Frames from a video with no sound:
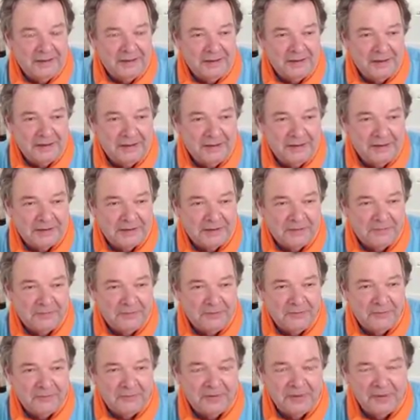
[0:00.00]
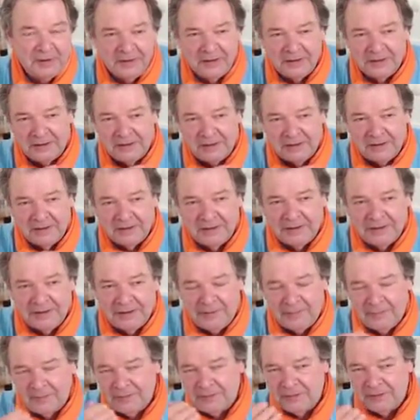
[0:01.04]
And it's a beautiful thing,
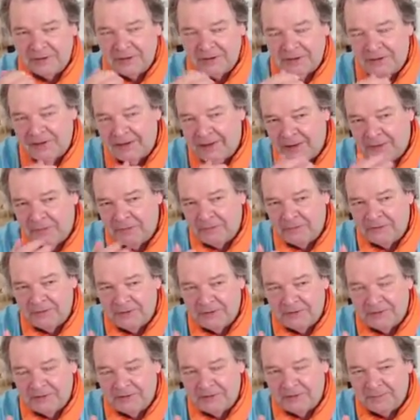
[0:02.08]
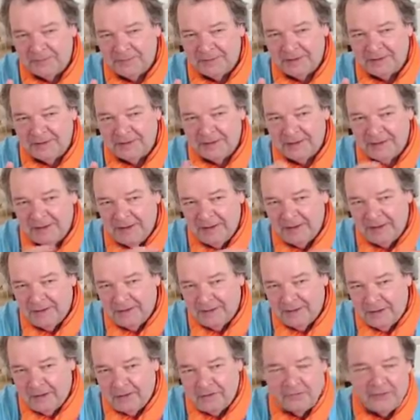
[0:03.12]
because that always interests me, that
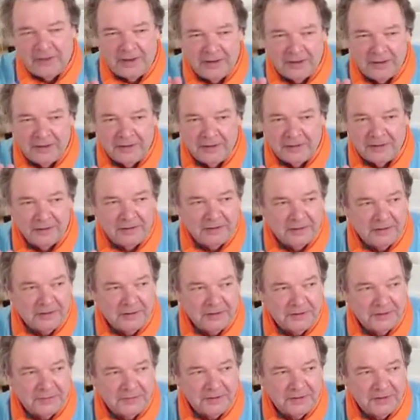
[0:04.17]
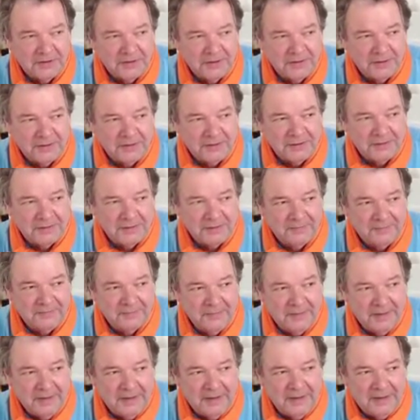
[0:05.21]
the whole of that coast is a conservation area.
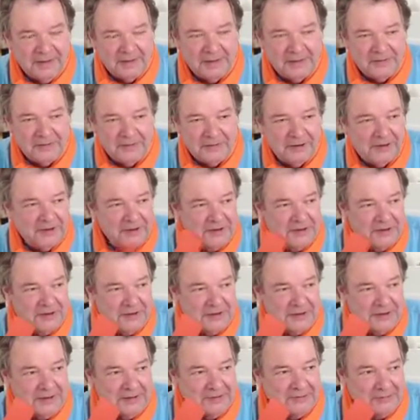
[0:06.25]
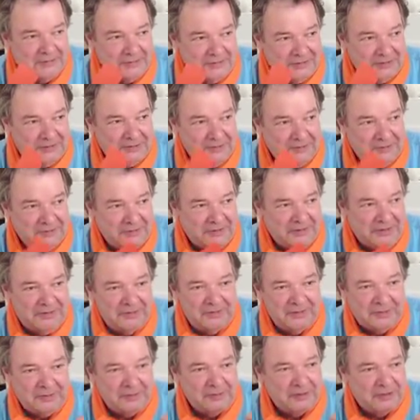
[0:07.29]
And then you get this thing, which if
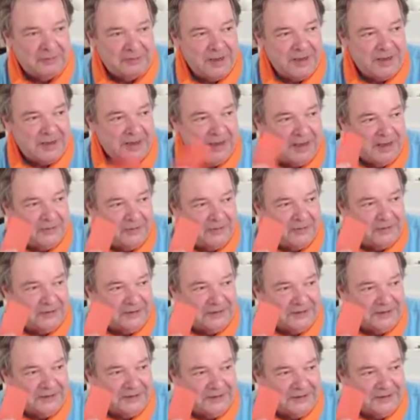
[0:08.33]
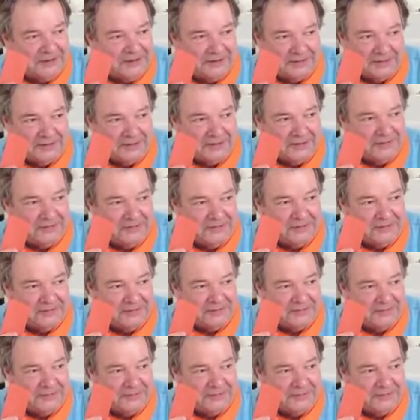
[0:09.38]
I wanted to make a house like that, they'd say no.